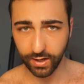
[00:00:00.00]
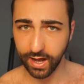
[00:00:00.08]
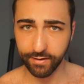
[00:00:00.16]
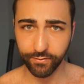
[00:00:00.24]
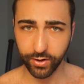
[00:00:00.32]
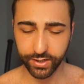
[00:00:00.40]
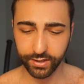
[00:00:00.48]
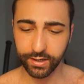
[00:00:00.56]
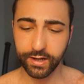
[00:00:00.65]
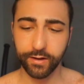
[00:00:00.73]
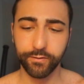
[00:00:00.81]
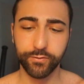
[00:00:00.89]
avoid
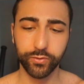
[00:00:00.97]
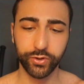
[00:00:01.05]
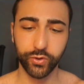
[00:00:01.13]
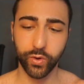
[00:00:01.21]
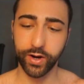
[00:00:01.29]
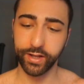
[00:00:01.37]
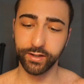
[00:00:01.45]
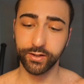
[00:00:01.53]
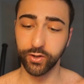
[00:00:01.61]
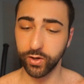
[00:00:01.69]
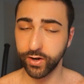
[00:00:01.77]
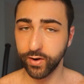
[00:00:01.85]
food you are
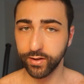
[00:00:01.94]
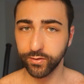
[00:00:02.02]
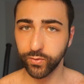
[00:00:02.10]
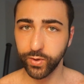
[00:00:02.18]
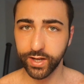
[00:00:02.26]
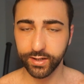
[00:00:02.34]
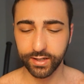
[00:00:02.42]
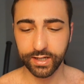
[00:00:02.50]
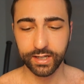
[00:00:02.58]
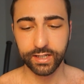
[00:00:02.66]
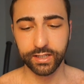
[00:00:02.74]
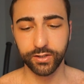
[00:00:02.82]
intolerant with,
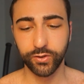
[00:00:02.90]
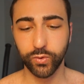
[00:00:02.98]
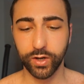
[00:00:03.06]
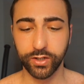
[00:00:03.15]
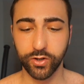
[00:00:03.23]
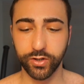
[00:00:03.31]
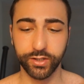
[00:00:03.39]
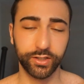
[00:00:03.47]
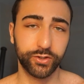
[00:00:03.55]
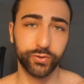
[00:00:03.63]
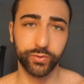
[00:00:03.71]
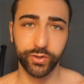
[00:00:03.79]
do
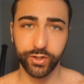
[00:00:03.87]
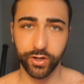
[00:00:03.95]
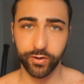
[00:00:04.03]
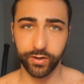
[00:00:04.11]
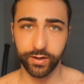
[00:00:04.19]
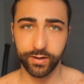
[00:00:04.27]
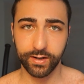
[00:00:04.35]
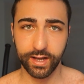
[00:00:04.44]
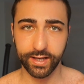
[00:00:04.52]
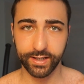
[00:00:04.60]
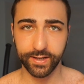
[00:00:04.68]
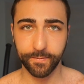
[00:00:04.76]
according to your
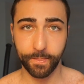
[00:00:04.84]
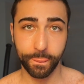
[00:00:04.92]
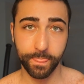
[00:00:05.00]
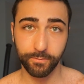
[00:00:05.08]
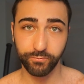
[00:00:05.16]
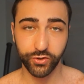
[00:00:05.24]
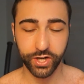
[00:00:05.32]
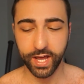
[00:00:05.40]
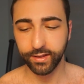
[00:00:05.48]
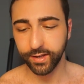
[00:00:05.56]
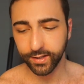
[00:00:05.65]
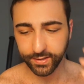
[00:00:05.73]

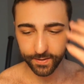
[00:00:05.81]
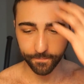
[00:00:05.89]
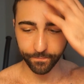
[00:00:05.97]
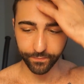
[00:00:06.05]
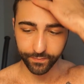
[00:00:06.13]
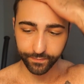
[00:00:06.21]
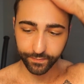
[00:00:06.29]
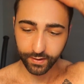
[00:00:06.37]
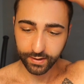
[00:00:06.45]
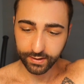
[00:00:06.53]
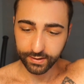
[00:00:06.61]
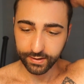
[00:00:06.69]
genetics.
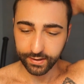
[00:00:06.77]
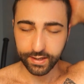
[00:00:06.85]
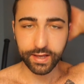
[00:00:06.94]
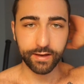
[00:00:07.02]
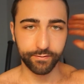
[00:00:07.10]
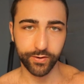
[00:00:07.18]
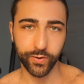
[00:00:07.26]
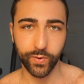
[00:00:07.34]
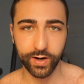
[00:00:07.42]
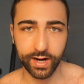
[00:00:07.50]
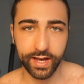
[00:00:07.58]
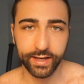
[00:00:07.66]
If you
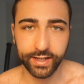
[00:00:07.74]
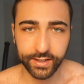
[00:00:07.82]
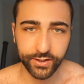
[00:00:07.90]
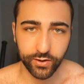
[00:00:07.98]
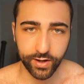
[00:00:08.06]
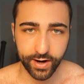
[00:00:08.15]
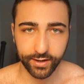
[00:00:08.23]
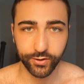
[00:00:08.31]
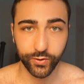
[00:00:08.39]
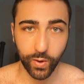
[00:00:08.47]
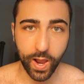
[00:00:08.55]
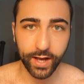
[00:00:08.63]
are intolerant
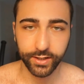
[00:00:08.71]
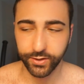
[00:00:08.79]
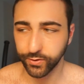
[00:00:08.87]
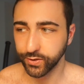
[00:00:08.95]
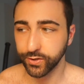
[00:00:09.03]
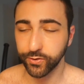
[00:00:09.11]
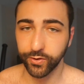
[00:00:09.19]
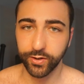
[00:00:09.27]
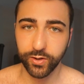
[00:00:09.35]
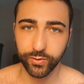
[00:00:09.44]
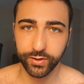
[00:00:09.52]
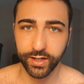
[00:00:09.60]
to lactose or
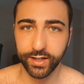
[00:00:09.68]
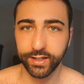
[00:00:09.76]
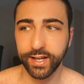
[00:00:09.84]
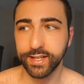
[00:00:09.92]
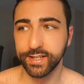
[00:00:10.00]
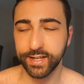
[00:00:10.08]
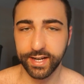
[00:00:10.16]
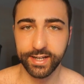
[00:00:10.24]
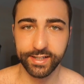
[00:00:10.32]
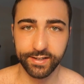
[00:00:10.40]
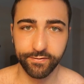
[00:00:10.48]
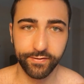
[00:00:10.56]
gluten, that's an
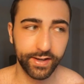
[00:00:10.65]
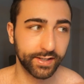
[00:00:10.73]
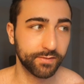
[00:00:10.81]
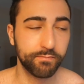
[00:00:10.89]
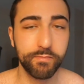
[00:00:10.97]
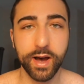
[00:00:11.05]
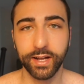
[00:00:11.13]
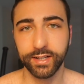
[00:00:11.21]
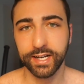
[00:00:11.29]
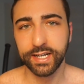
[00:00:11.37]
easy fix, but